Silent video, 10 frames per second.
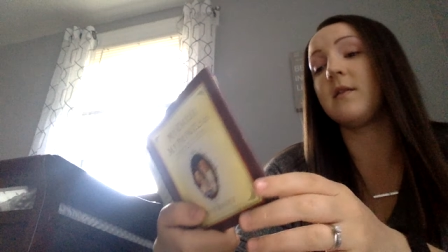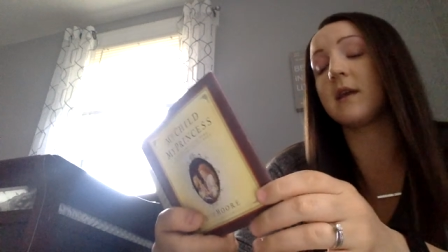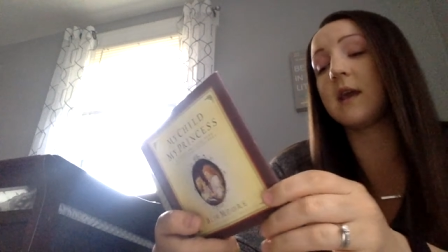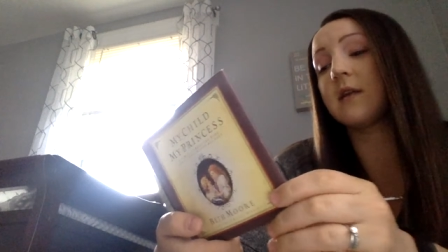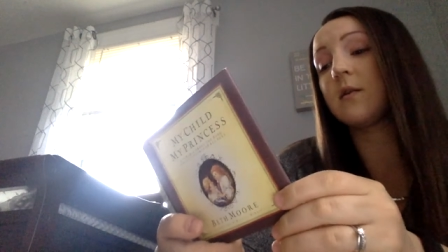the
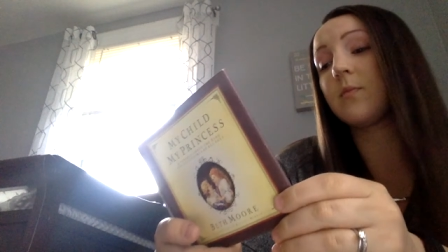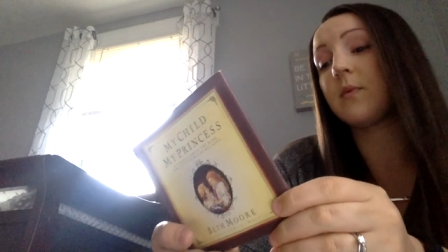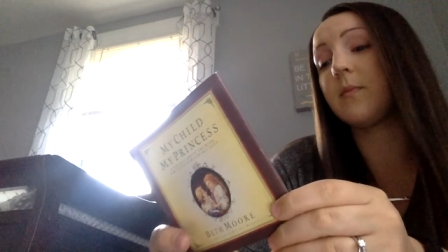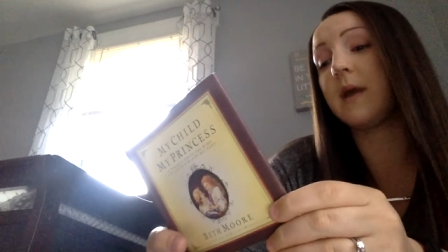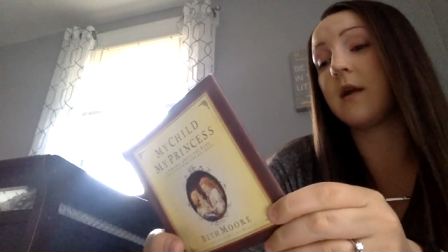kingdom
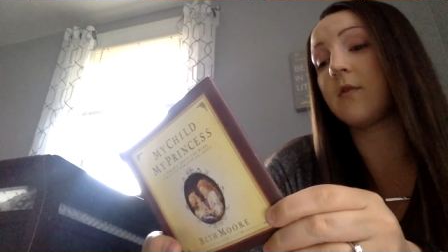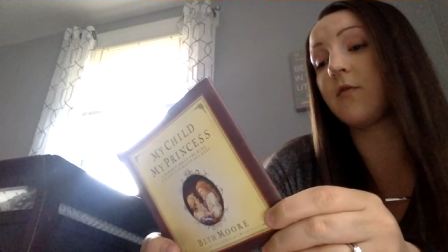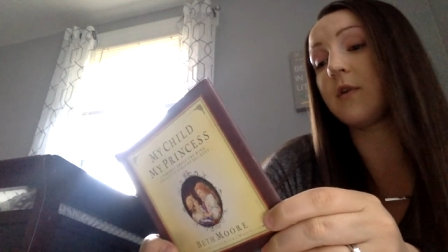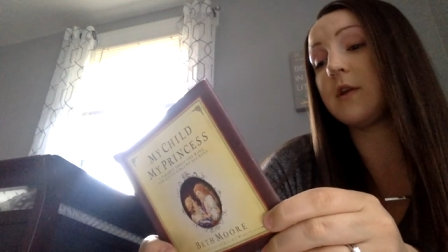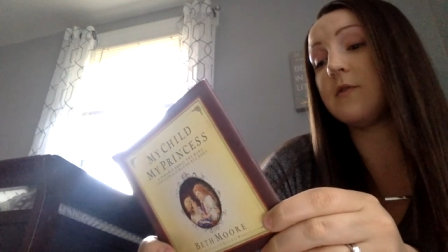prepared
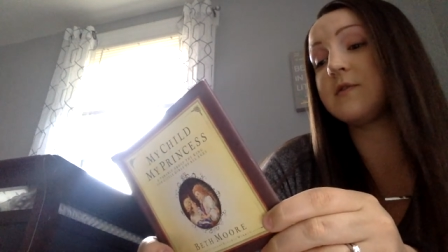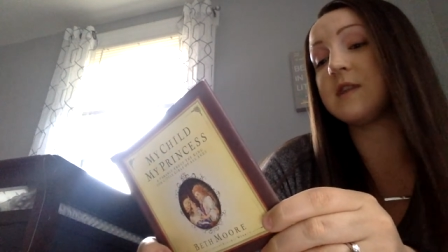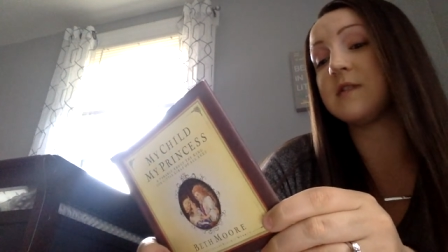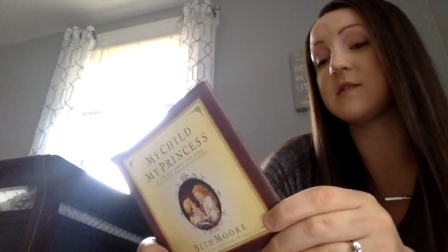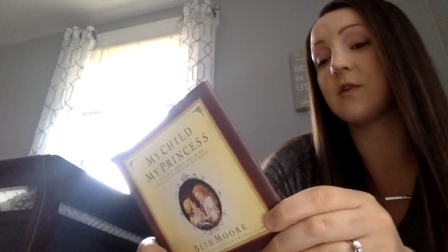for you
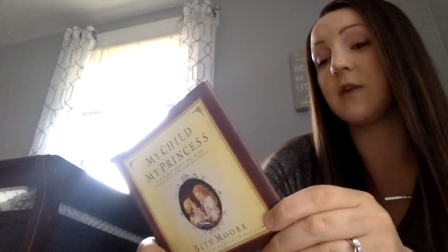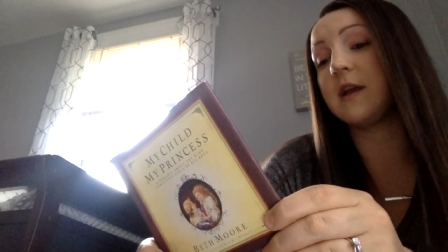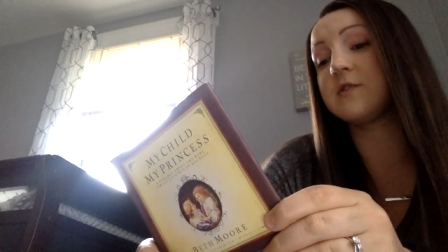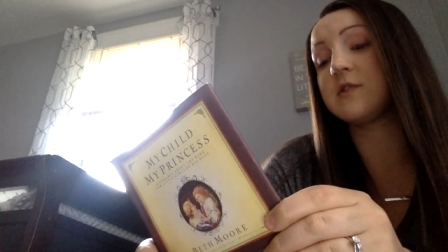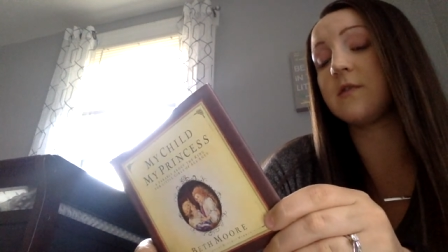since
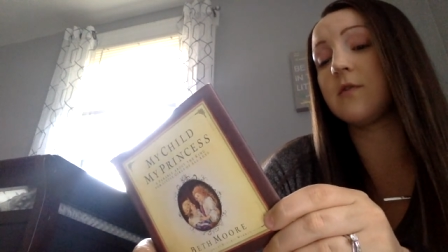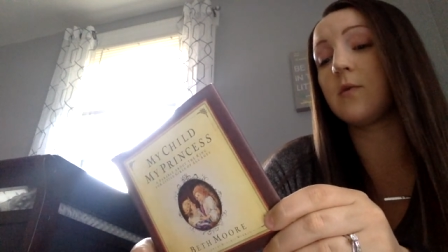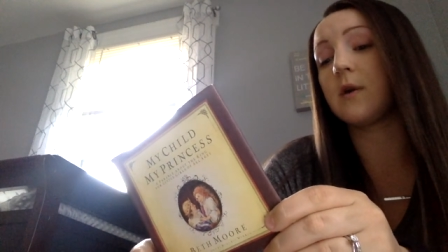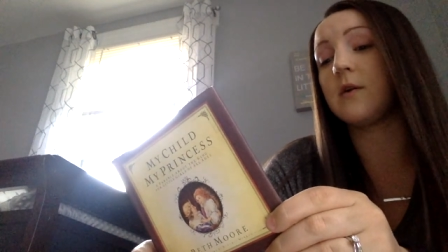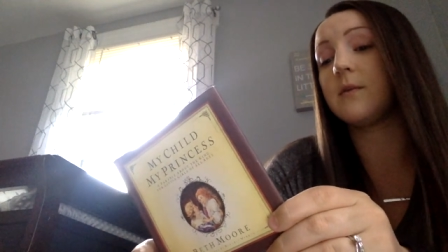creation of the
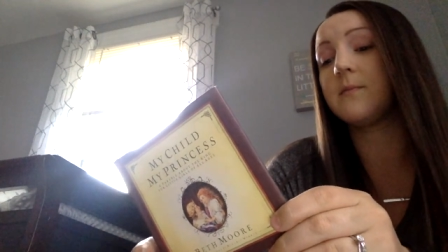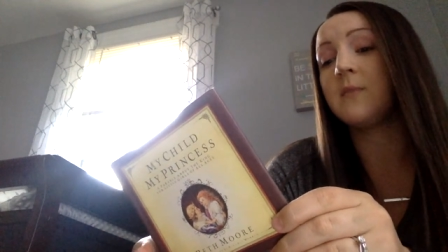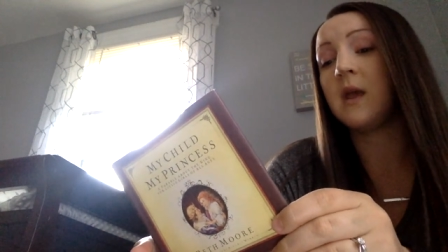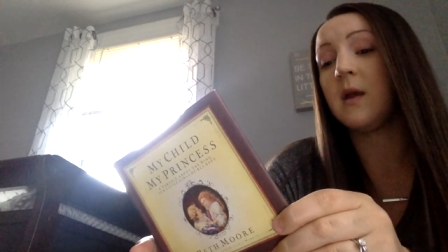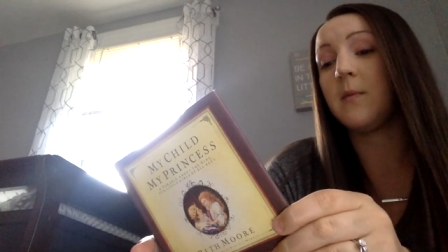world.
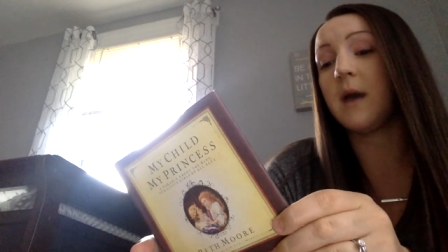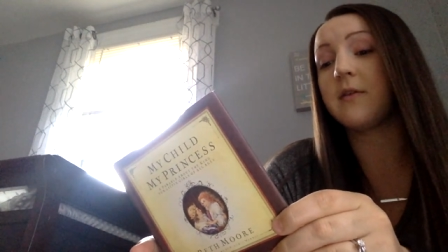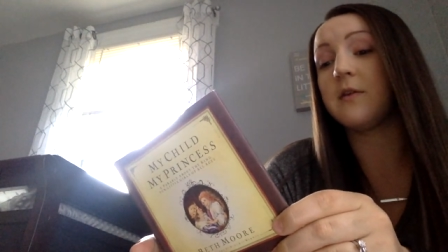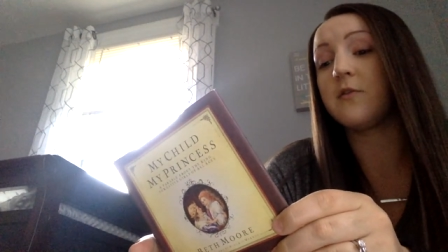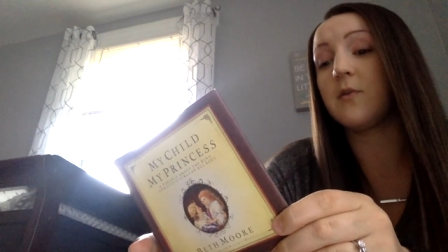
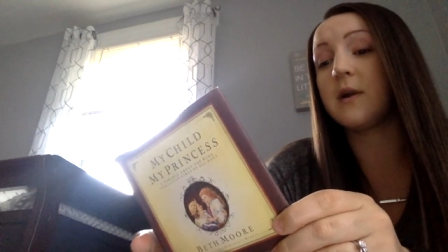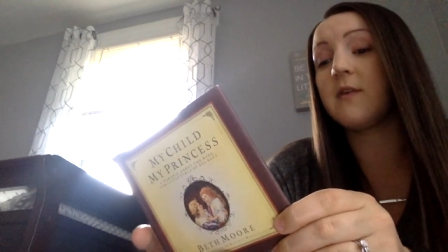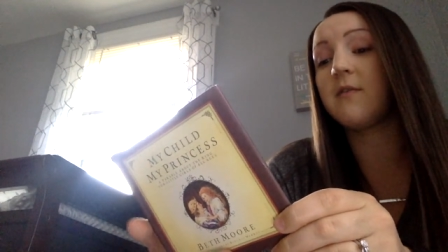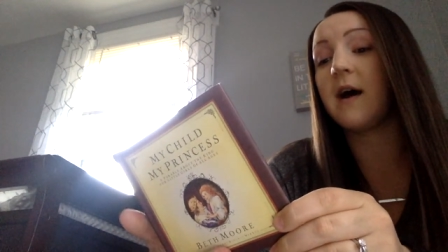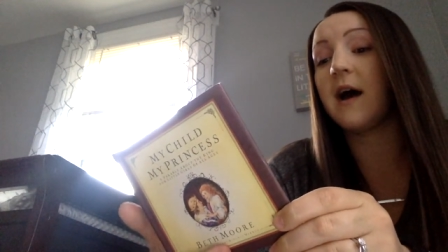Matthew
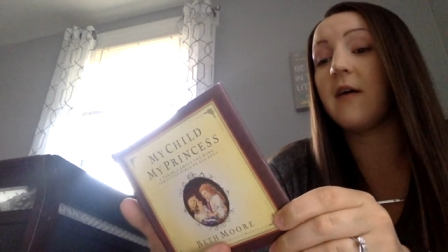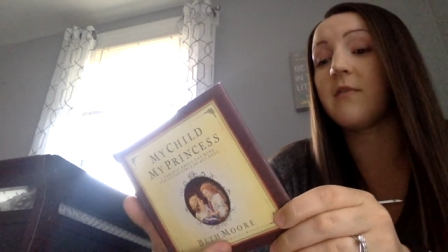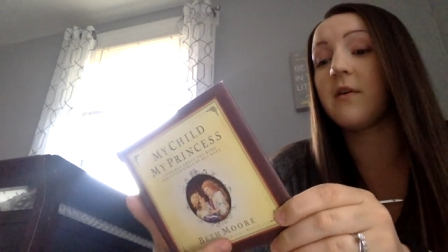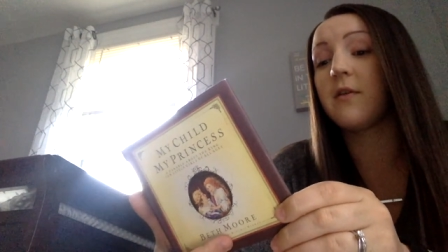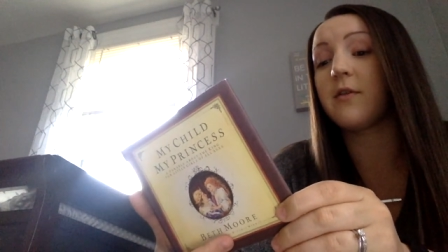25,
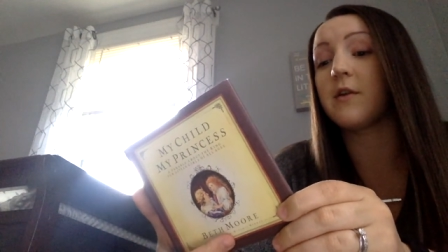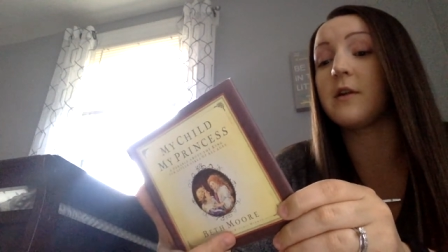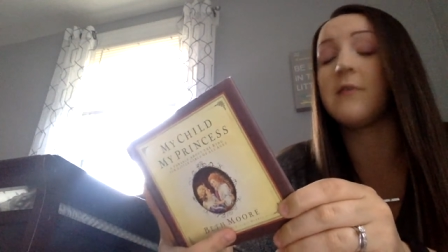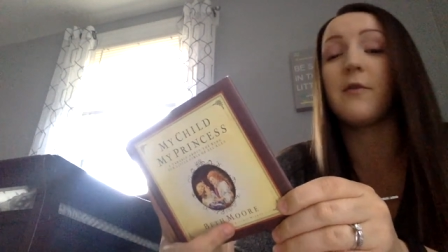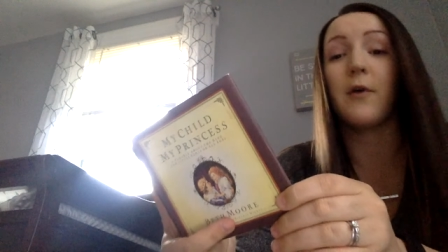
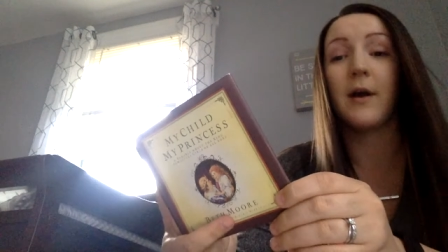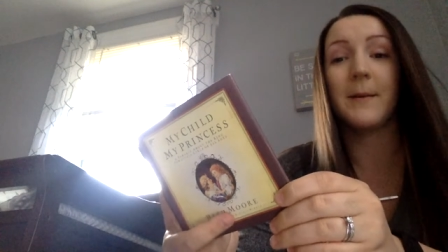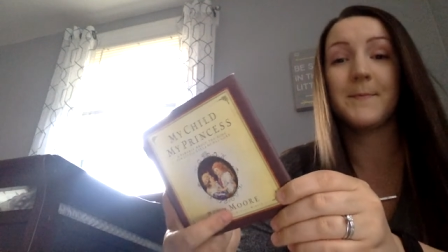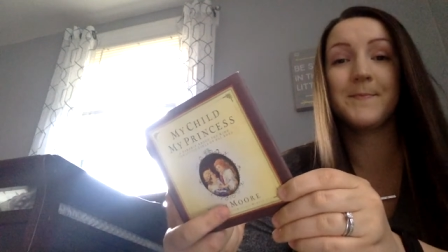34.